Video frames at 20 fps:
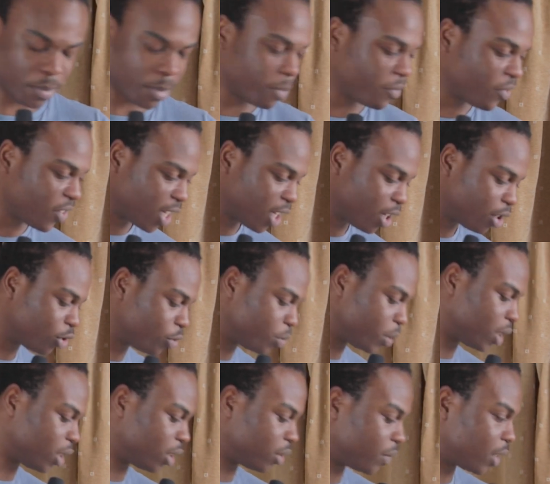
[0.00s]
my videos,
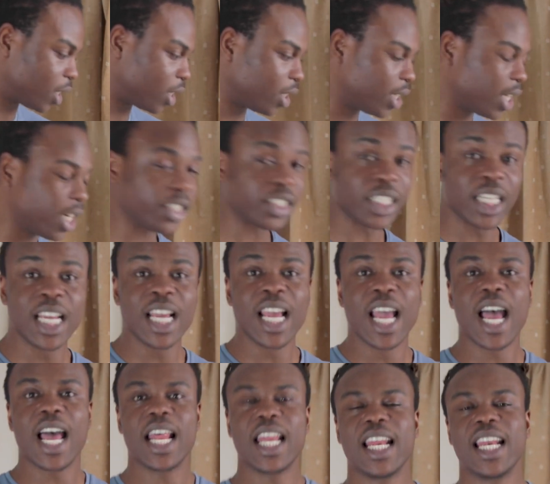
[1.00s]
which is very nice.
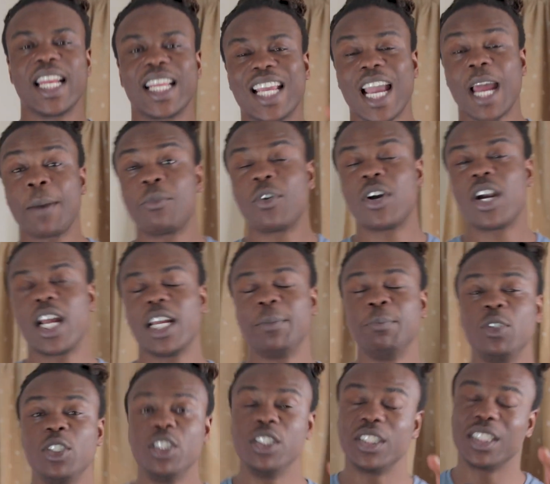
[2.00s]
And then the camera
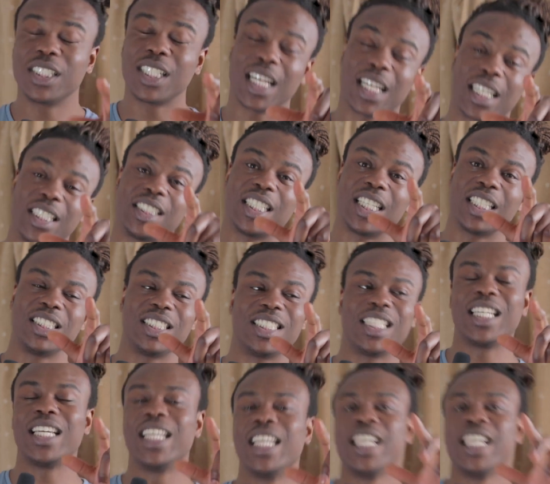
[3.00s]
I'm using, like I said, is the